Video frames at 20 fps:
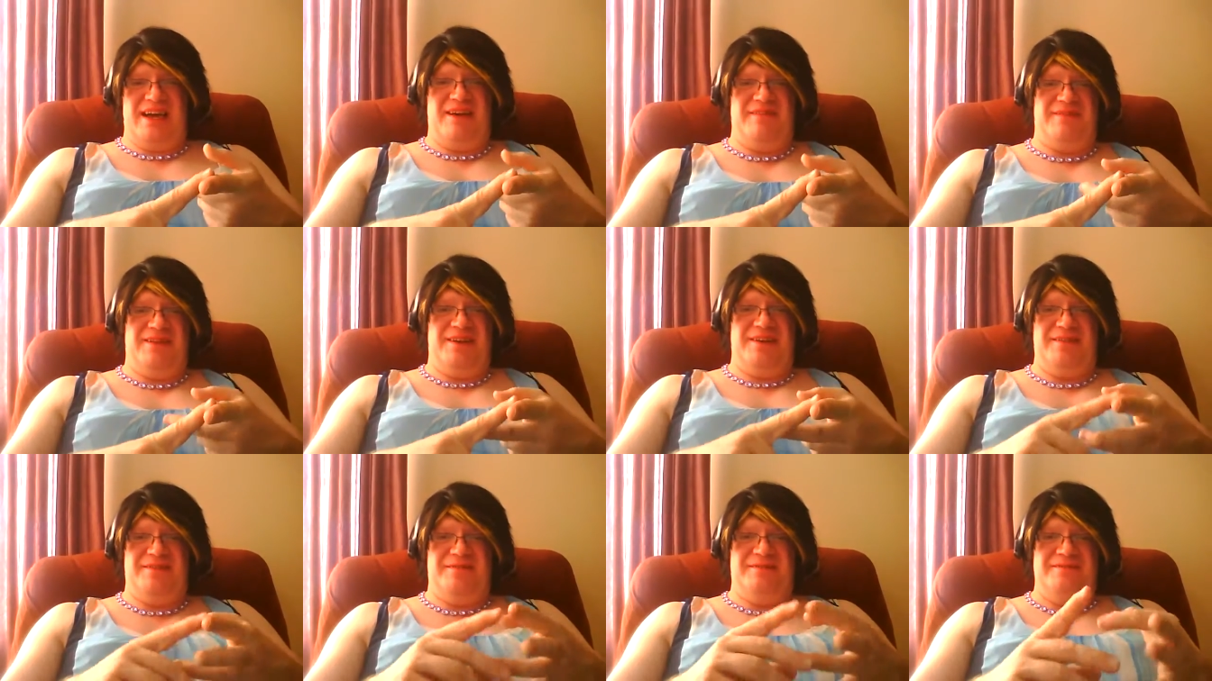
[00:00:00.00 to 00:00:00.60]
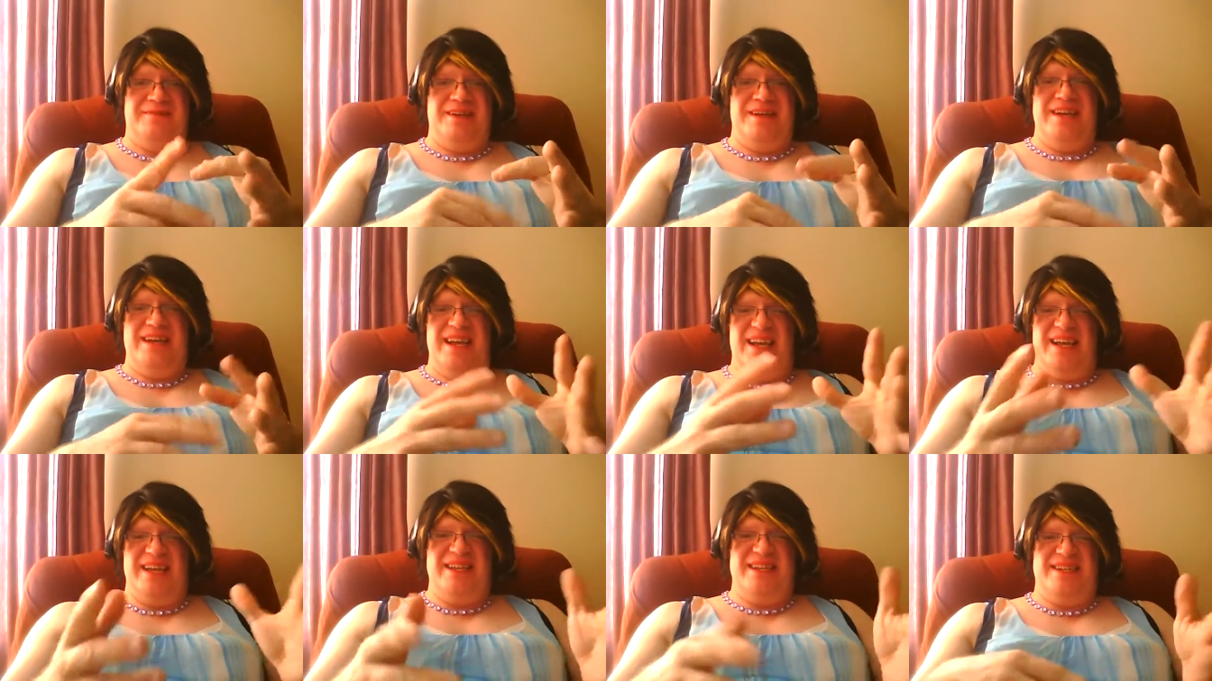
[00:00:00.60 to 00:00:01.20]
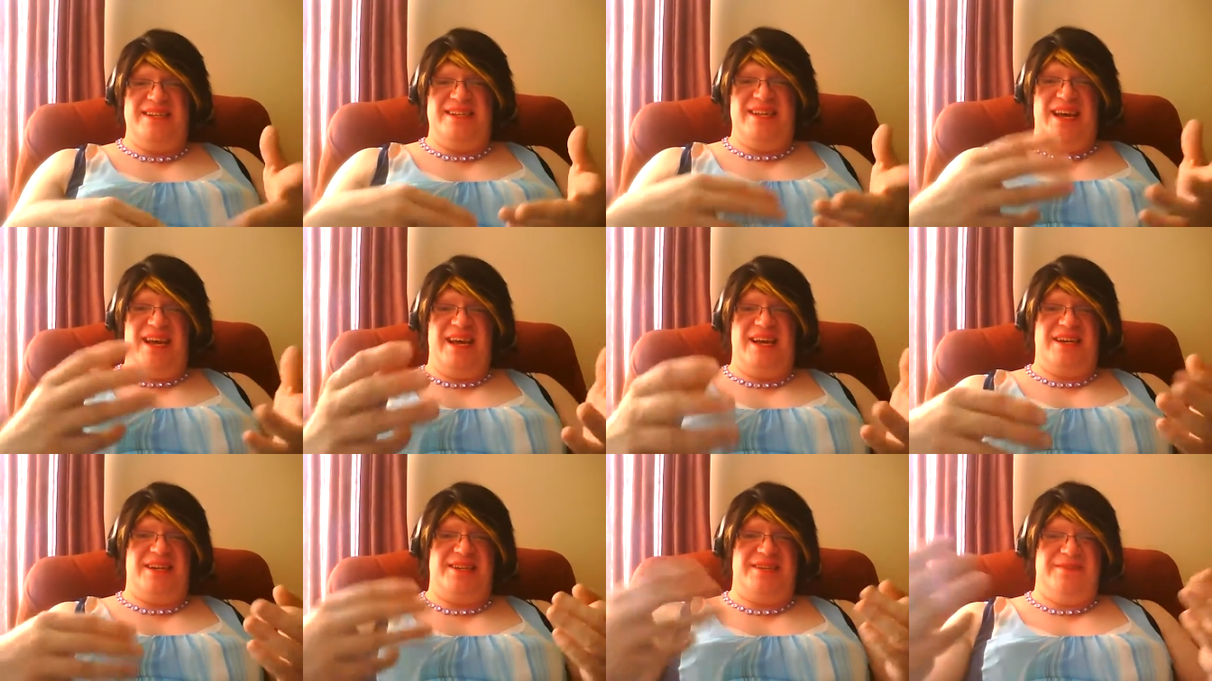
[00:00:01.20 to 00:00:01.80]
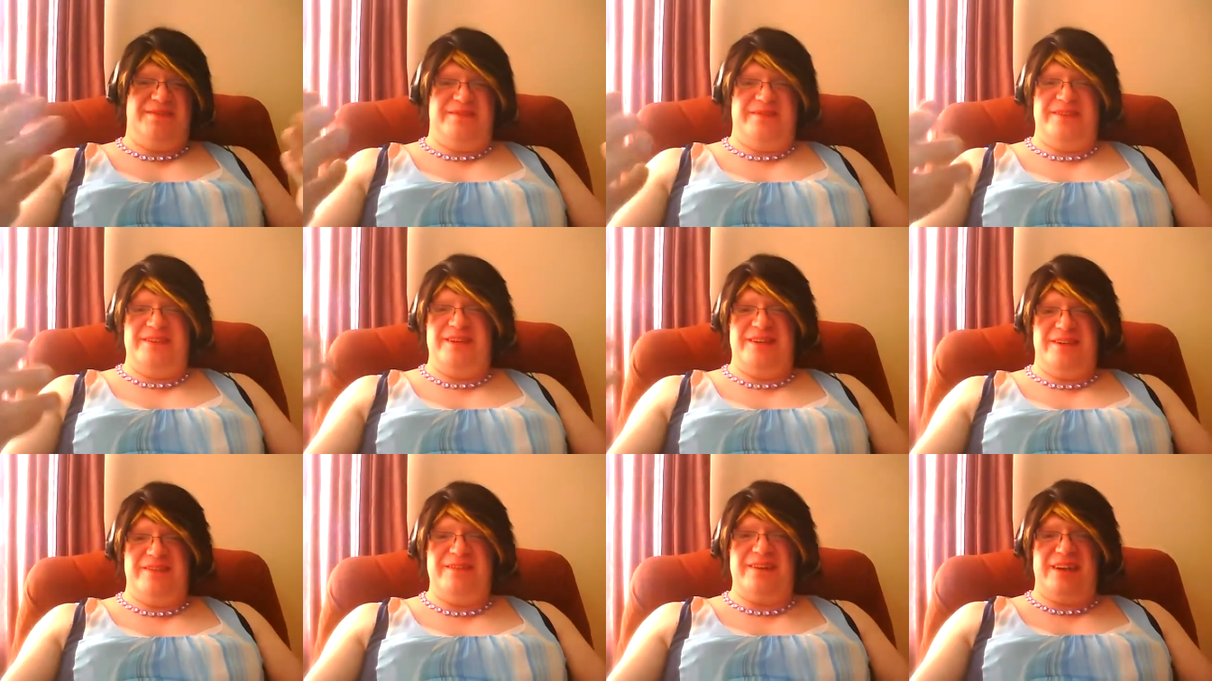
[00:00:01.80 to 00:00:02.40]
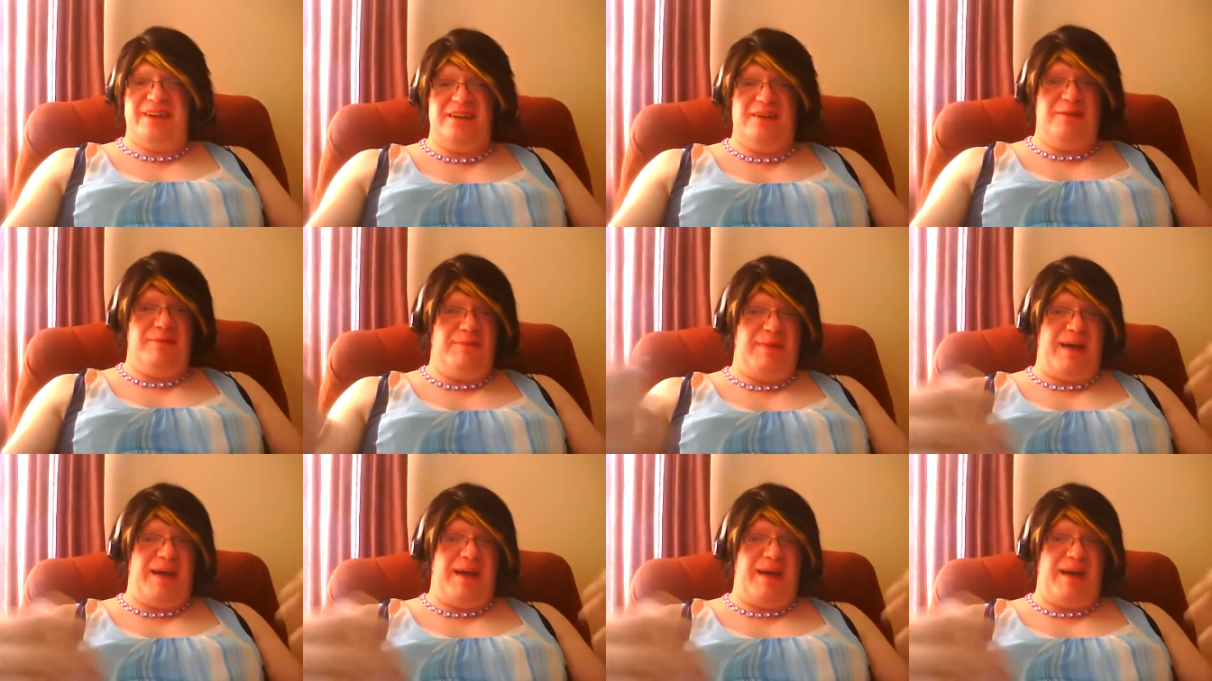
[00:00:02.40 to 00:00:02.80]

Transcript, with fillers: have, you know, insects or, you know, it can go